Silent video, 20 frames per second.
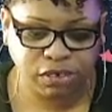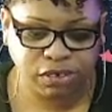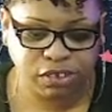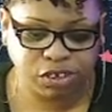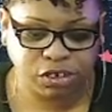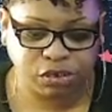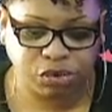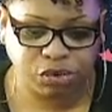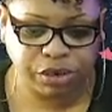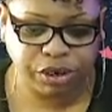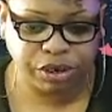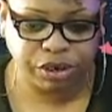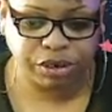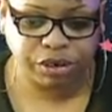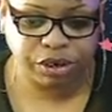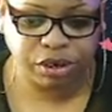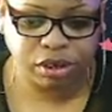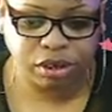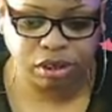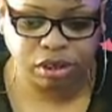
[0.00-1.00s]

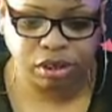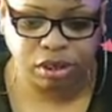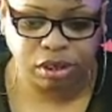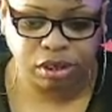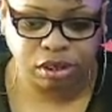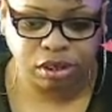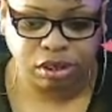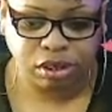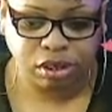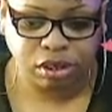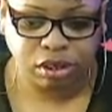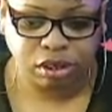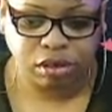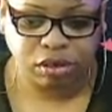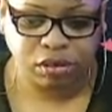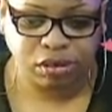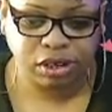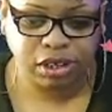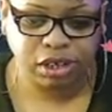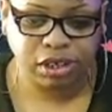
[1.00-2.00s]
surrender.
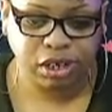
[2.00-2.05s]
What does the